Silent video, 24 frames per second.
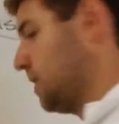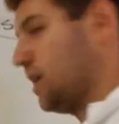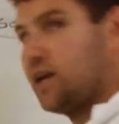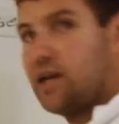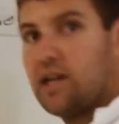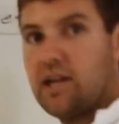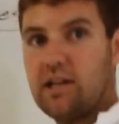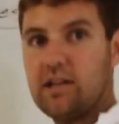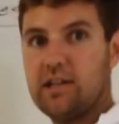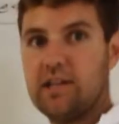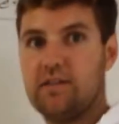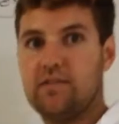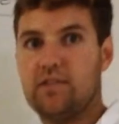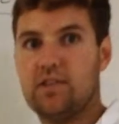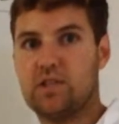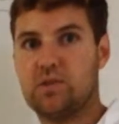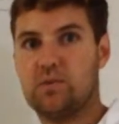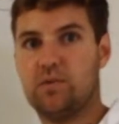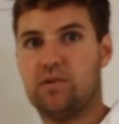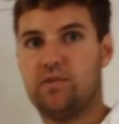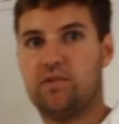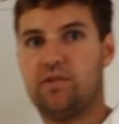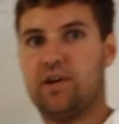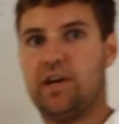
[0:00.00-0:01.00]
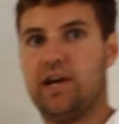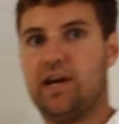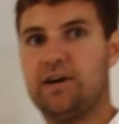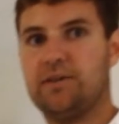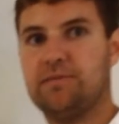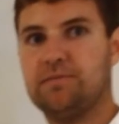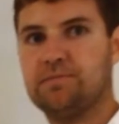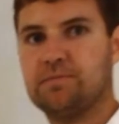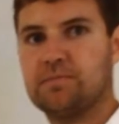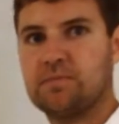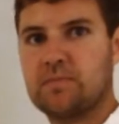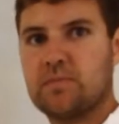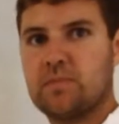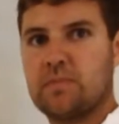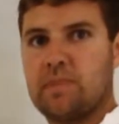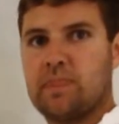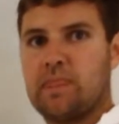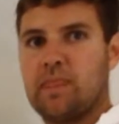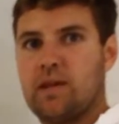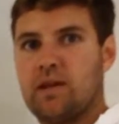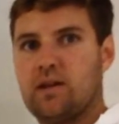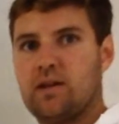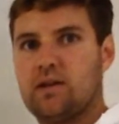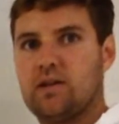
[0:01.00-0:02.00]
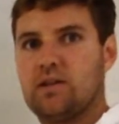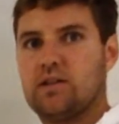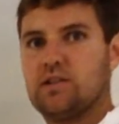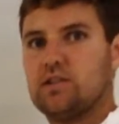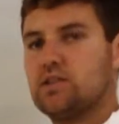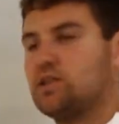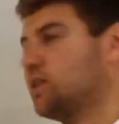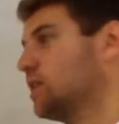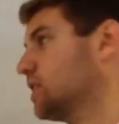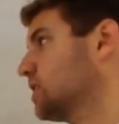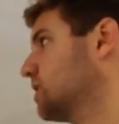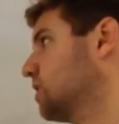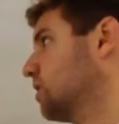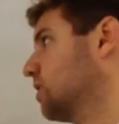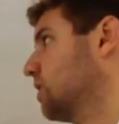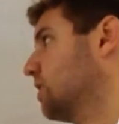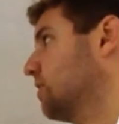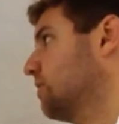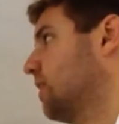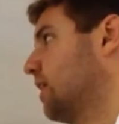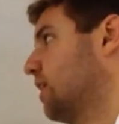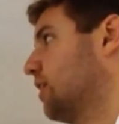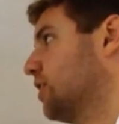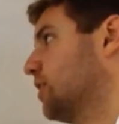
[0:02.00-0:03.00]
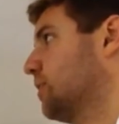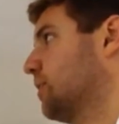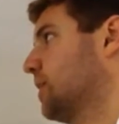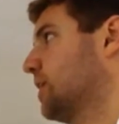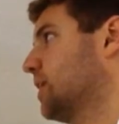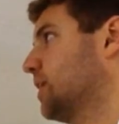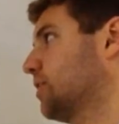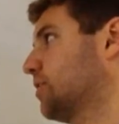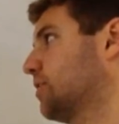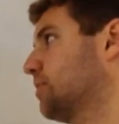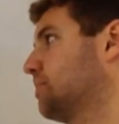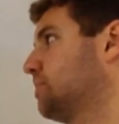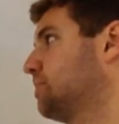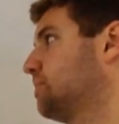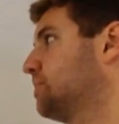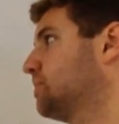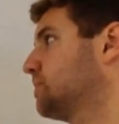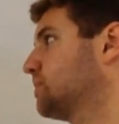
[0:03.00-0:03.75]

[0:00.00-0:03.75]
And I'm going to leave this one for now. So let's look at evaluating them.